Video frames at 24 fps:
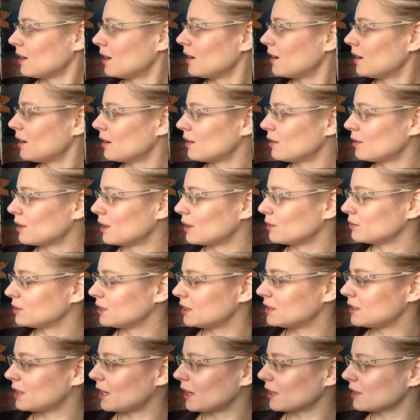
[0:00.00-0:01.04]
around the
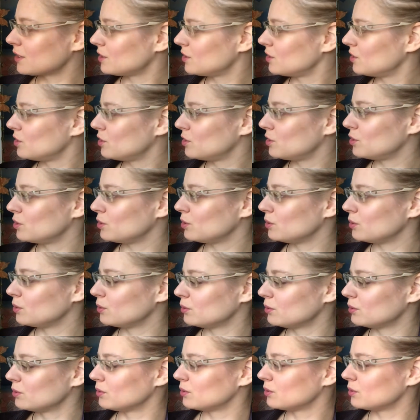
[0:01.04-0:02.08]
text too
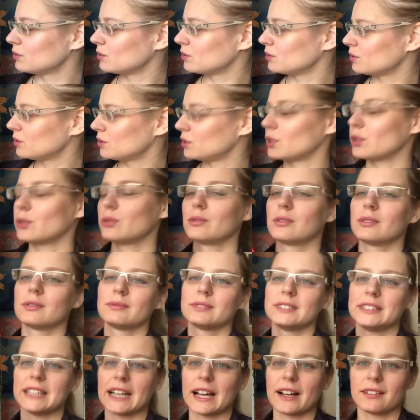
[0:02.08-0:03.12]
so
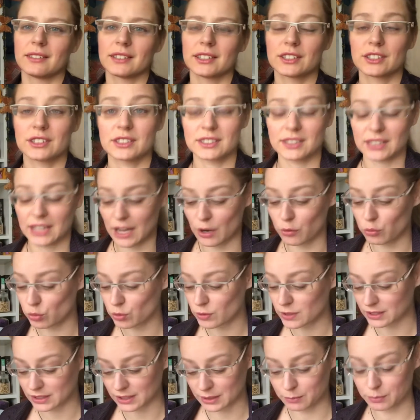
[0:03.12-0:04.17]
yeah it's a
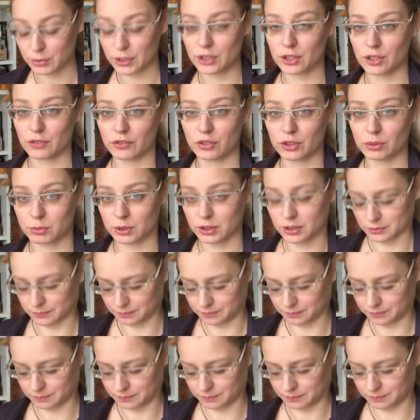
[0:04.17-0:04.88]
really beautiful book